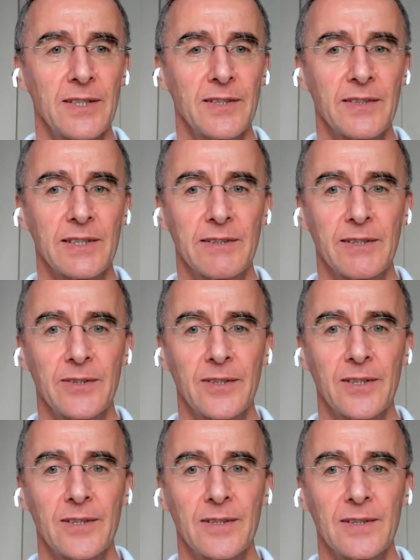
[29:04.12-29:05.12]
health here in Hong
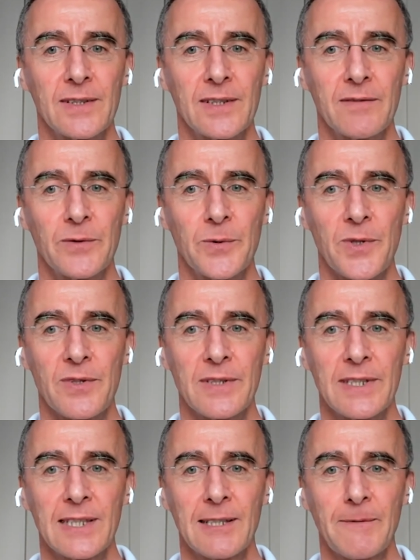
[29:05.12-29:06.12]
Kong,
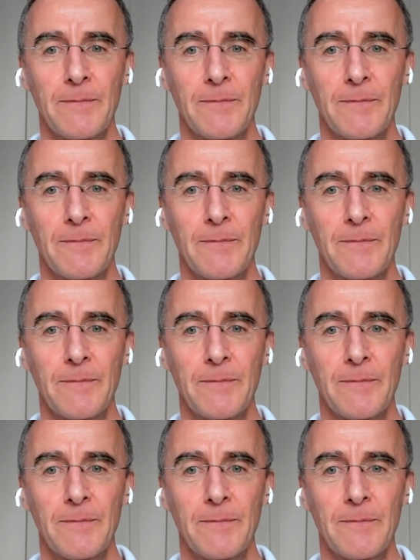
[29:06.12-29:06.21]
unfortunately.